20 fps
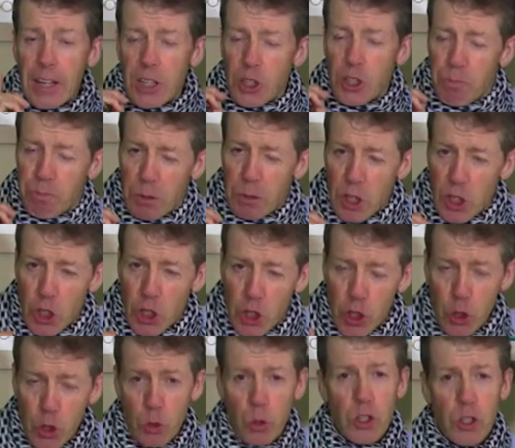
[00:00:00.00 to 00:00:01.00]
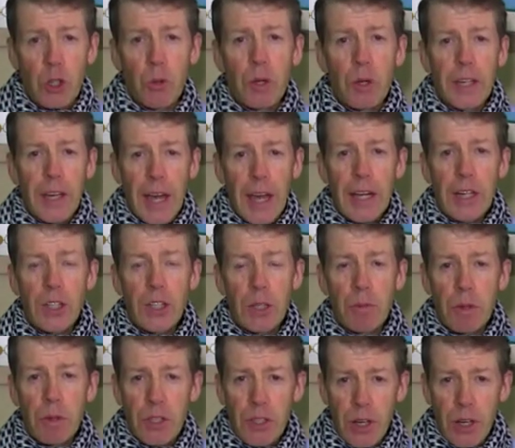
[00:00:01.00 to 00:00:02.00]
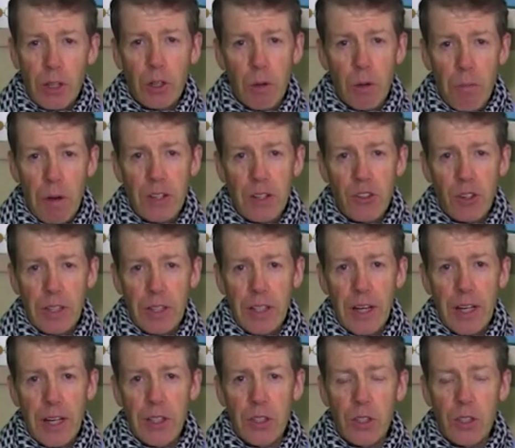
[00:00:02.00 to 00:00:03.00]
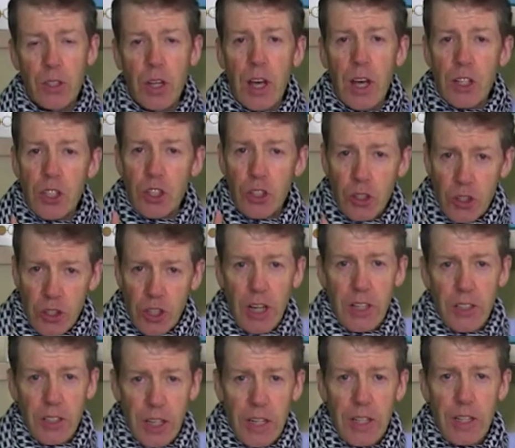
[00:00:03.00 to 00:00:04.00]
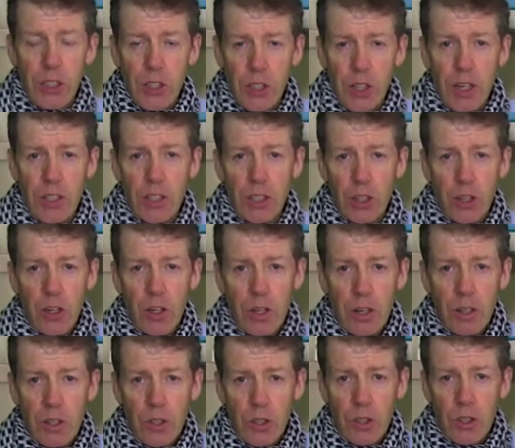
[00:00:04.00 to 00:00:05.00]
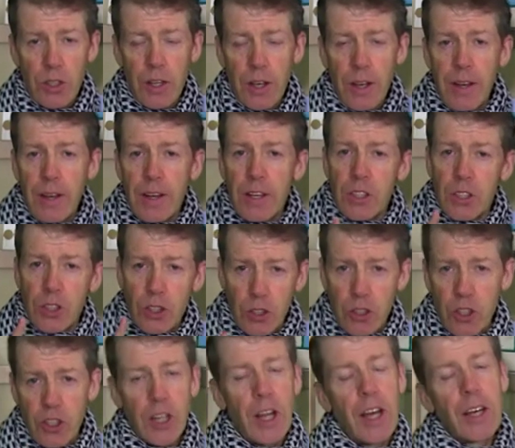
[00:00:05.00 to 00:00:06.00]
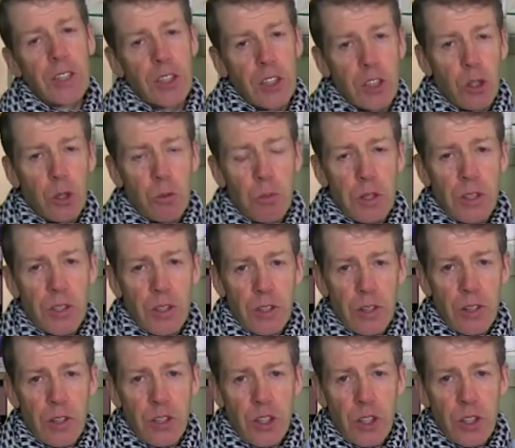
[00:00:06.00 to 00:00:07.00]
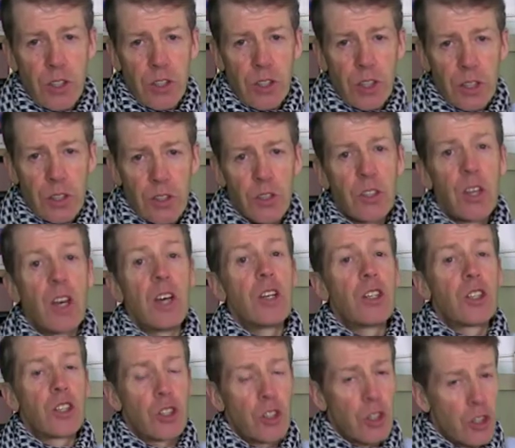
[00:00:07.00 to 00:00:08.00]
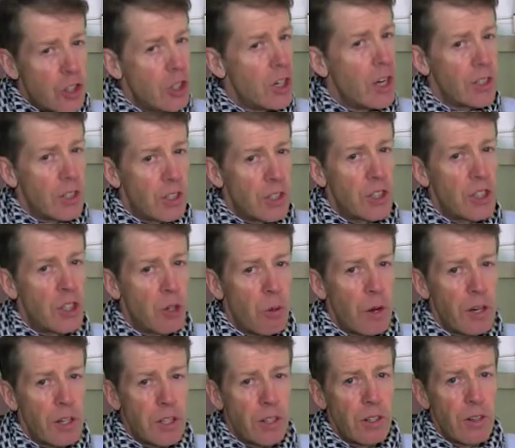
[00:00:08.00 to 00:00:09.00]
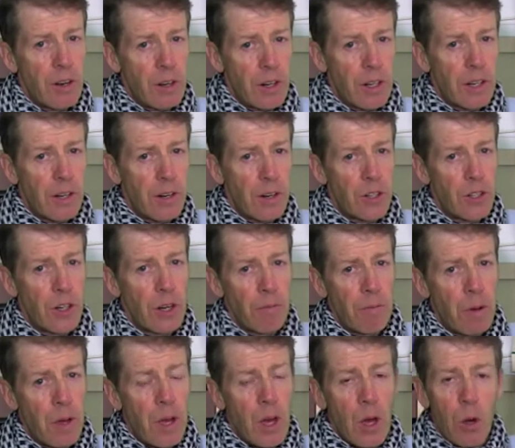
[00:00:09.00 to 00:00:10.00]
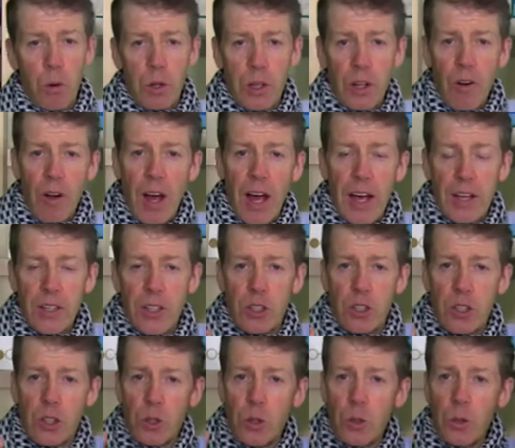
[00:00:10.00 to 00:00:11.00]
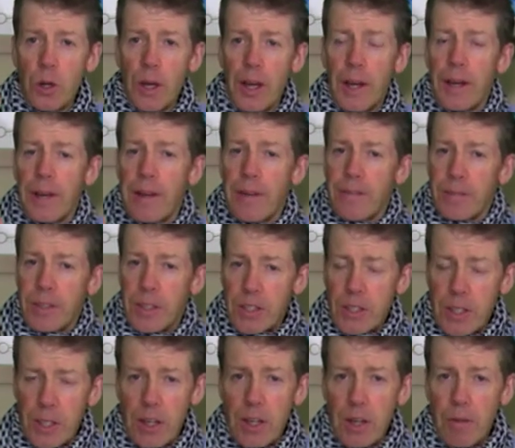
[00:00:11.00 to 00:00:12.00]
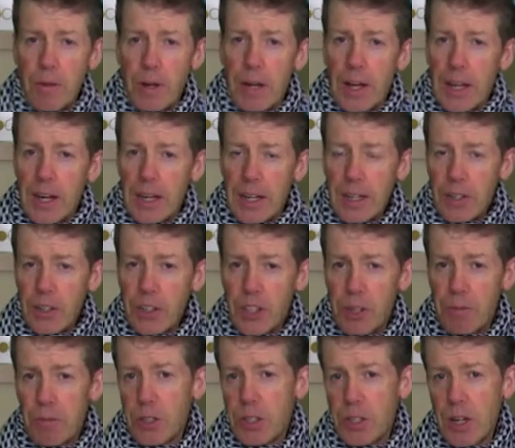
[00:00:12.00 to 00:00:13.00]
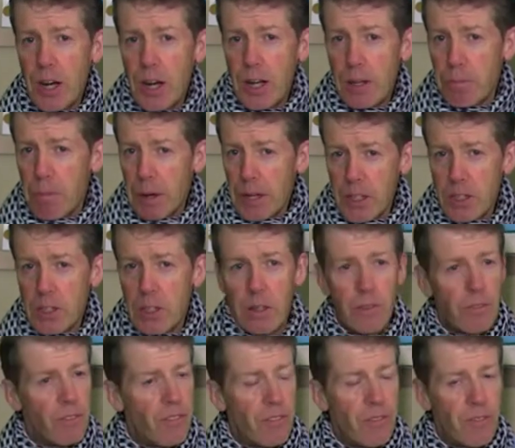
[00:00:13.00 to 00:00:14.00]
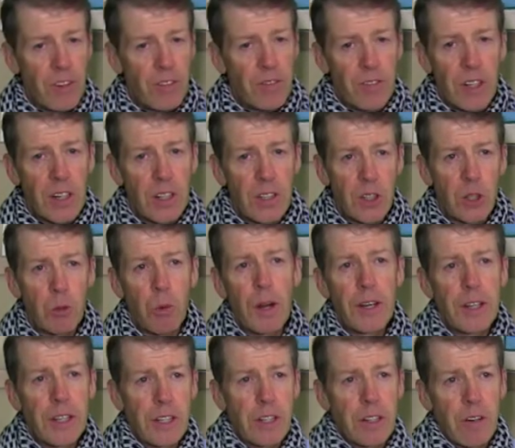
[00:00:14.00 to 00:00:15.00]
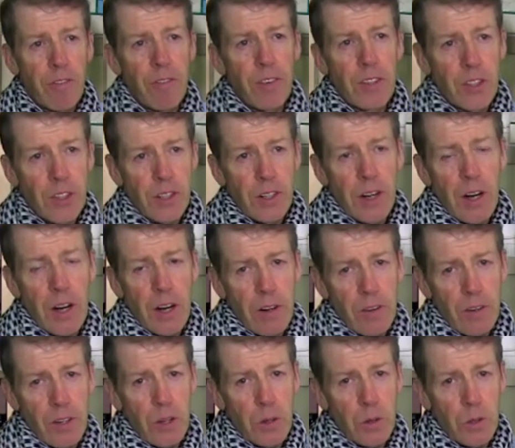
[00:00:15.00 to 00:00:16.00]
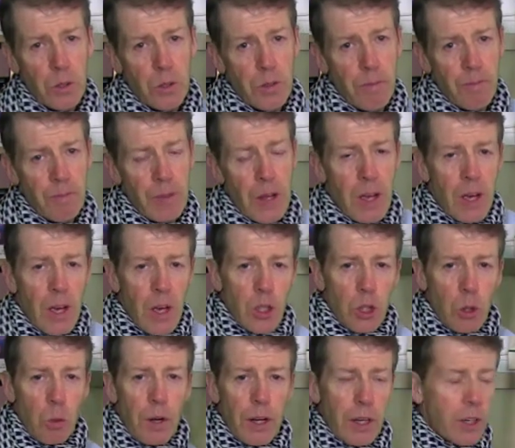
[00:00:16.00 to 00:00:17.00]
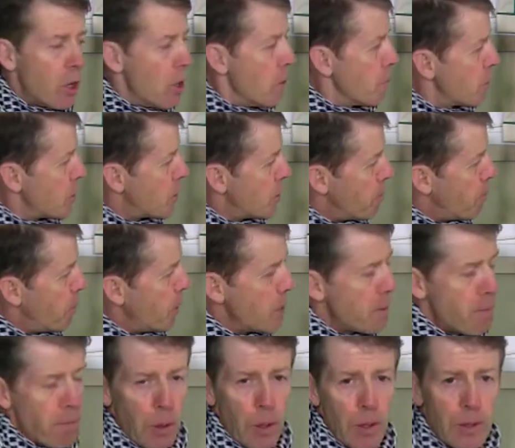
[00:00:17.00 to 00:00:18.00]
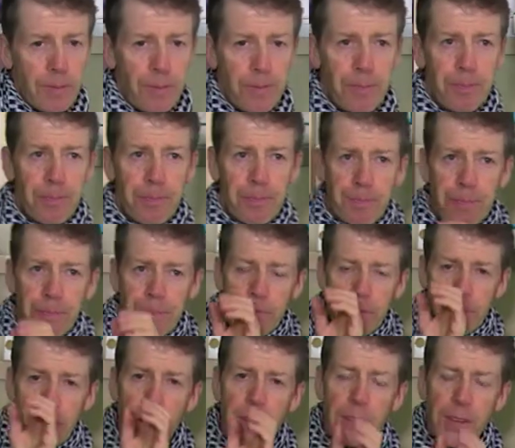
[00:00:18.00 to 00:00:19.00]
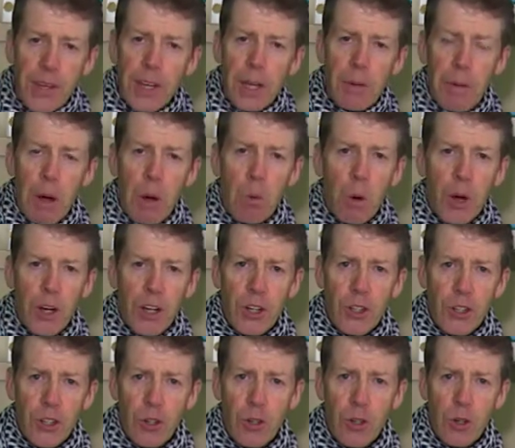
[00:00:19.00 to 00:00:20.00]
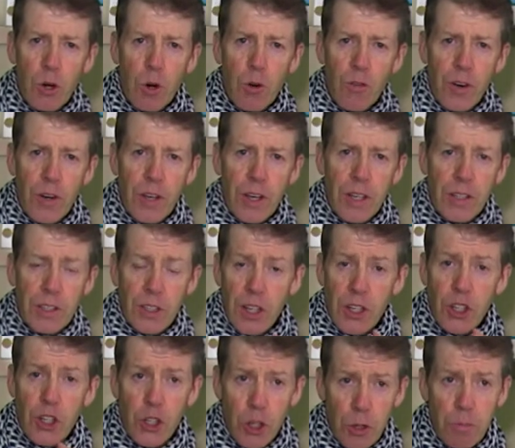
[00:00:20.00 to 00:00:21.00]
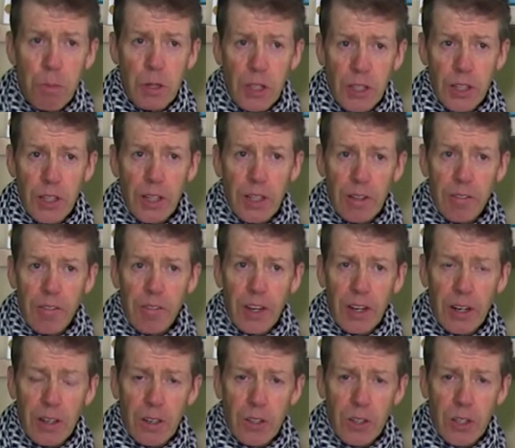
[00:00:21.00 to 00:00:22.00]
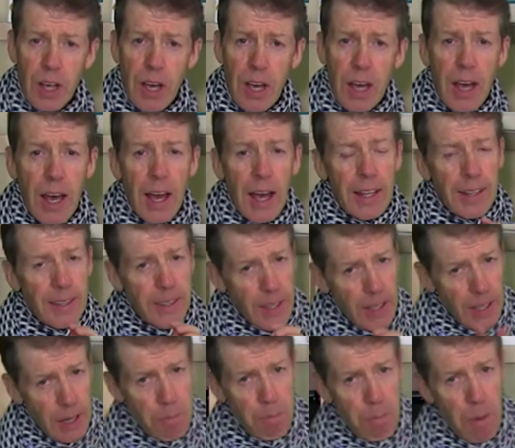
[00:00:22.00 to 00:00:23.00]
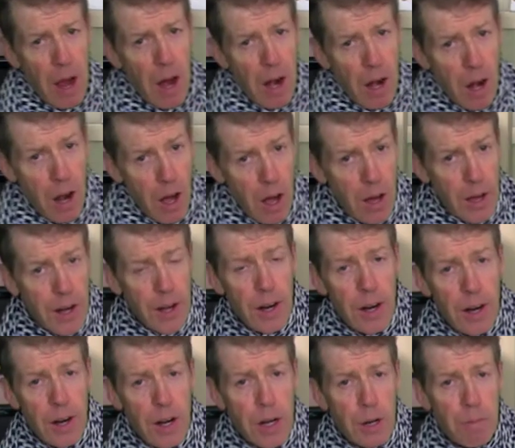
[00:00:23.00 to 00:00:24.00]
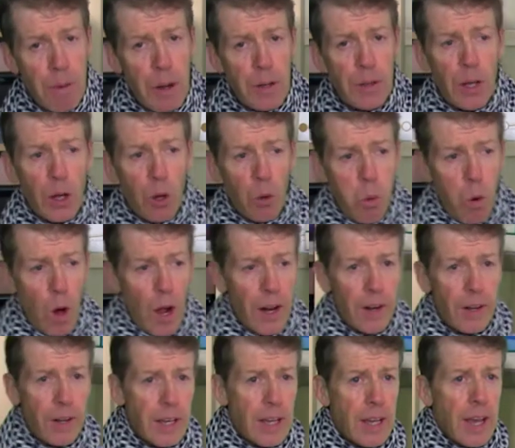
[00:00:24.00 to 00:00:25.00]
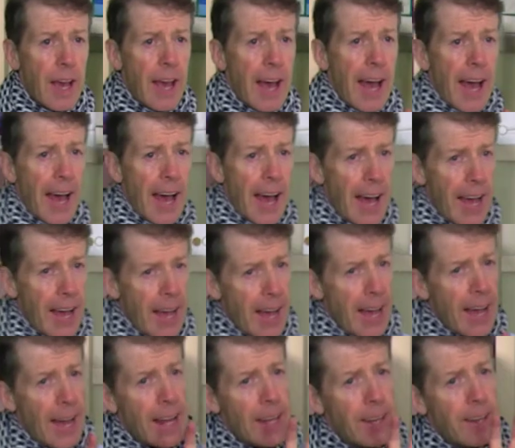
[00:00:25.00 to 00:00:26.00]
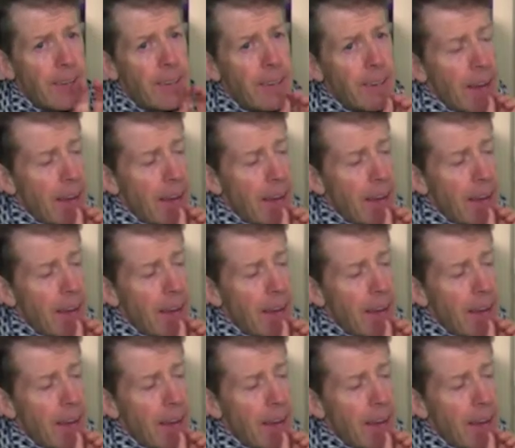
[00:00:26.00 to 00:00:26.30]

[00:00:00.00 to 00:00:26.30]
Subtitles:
be sure to engage them in psychometric tests, such as insights colors, such as human synergistics, such as situational leadership, where they're asked to determine a leadership style based on 15 to 20 different scenarios. So when it comes to people, think about what your turnover is. It should be single figures. Think long and hard about the quality and